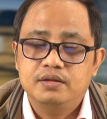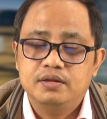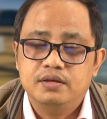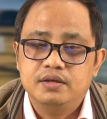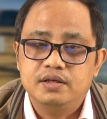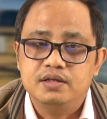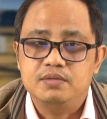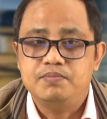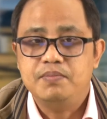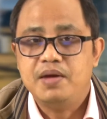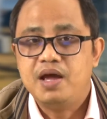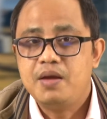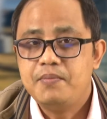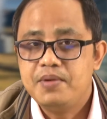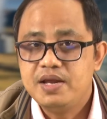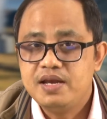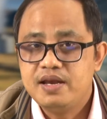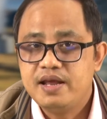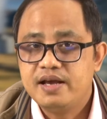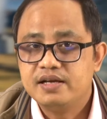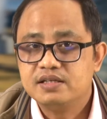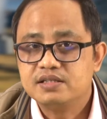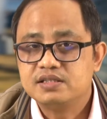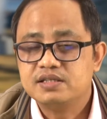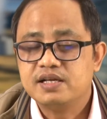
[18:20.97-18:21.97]
It may be
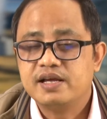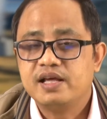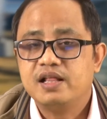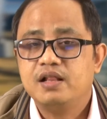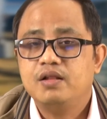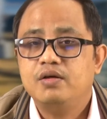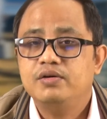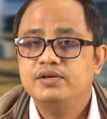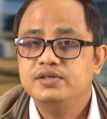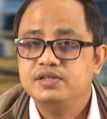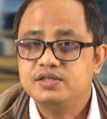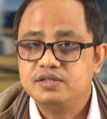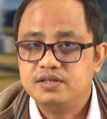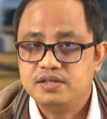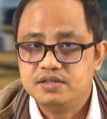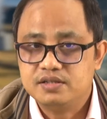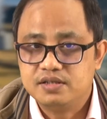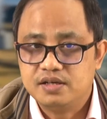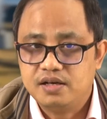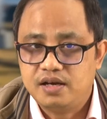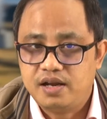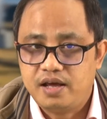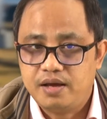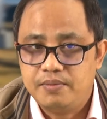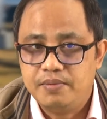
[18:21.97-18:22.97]
national or
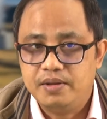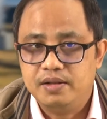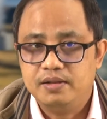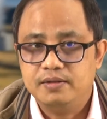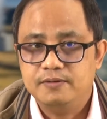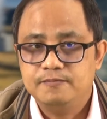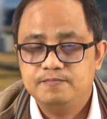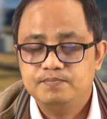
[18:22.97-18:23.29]
international level.